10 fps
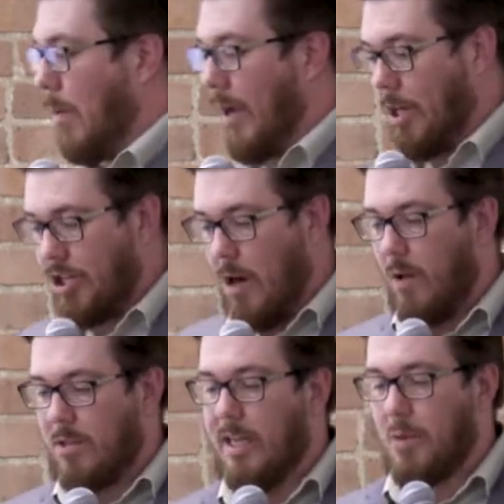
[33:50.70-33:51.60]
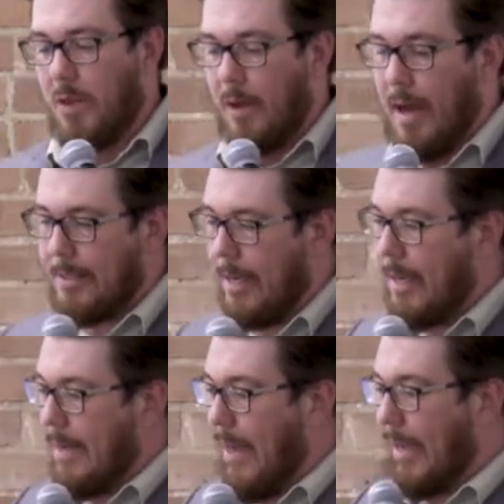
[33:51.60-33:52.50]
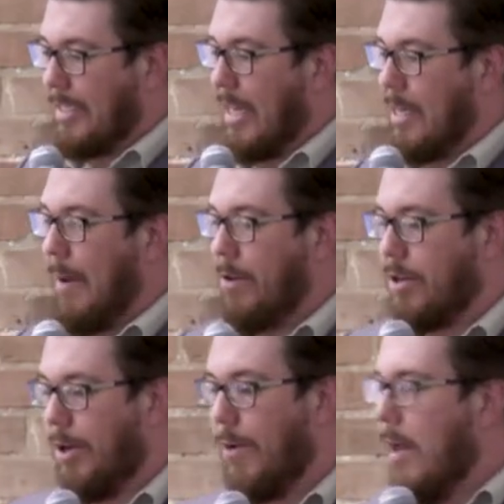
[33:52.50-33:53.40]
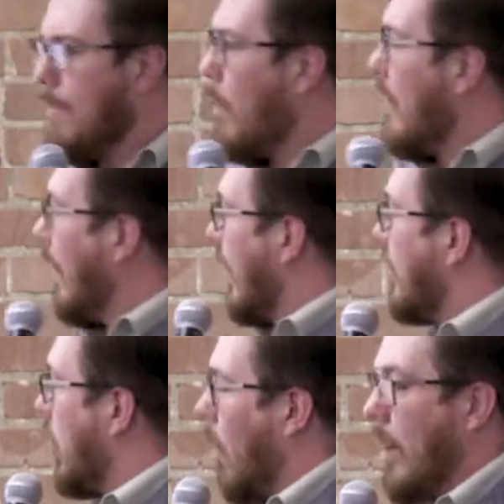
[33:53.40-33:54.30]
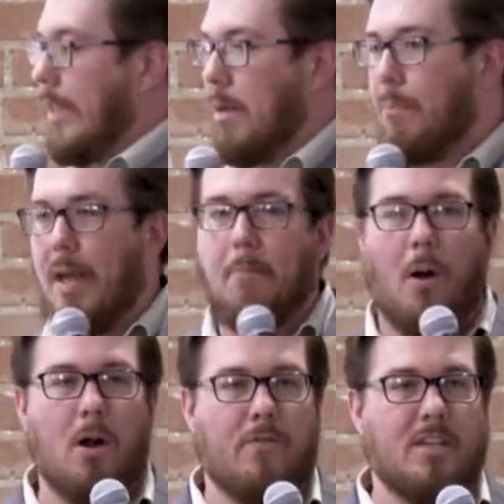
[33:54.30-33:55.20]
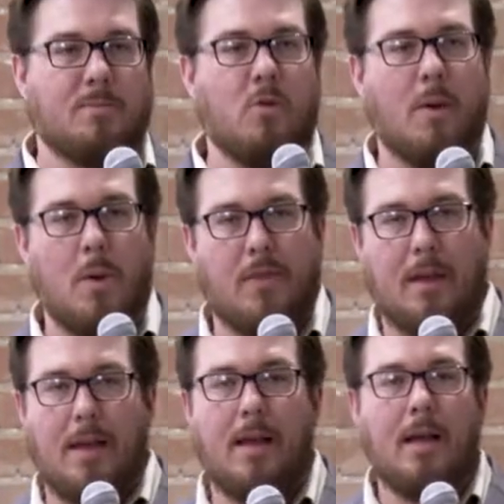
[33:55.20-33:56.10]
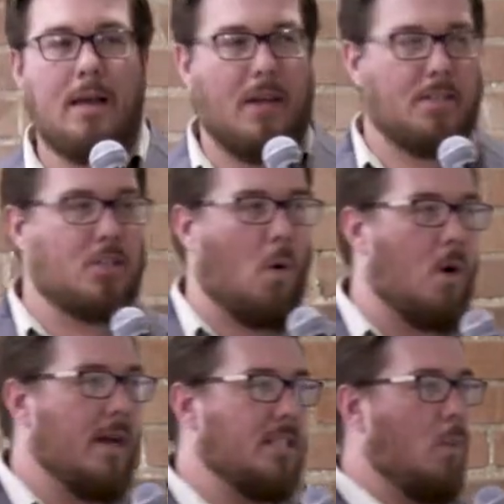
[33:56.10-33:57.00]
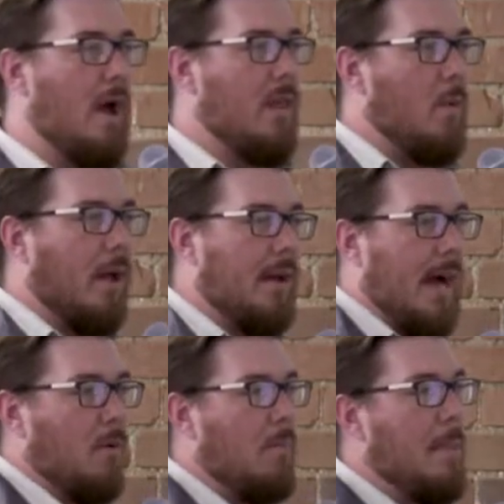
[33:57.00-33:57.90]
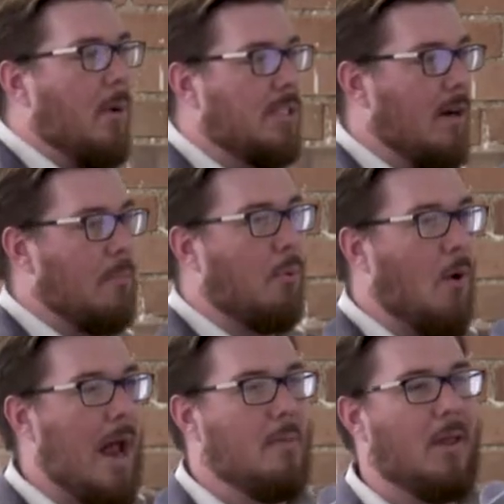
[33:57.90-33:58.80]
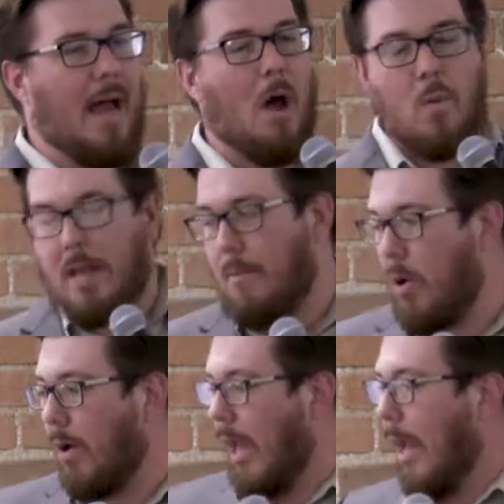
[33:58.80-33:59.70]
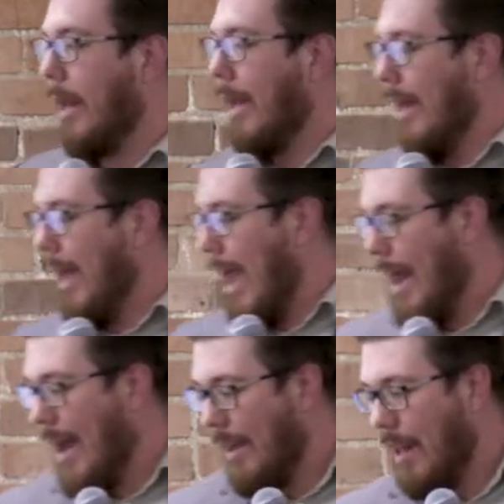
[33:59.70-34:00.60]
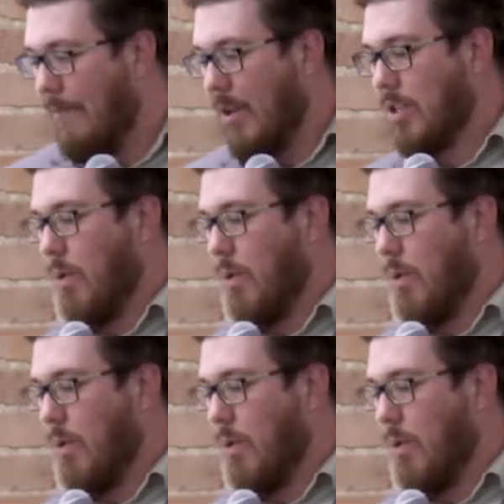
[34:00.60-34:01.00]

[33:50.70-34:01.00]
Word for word: and we can share those links with you guys. They can send them out to you. But we think that story is a big part of this movement. We think that, that story is the way that we connect with people, it's very primal in how we communicate. And I love this